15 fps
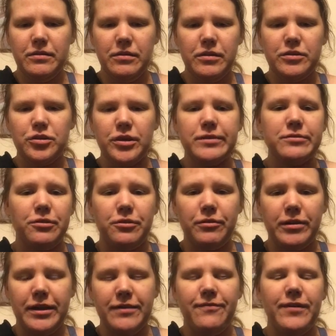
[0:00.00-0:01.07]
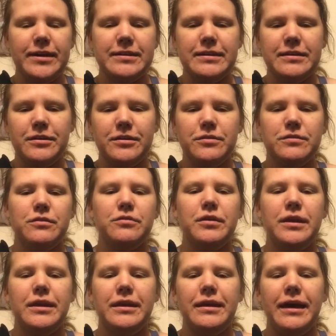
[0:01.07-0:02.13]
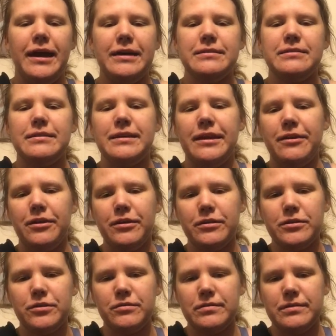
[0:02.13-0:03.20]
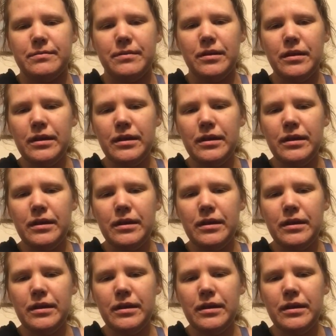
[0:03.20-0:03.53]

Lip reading: the drugs are already affecting her, so he has to carry her to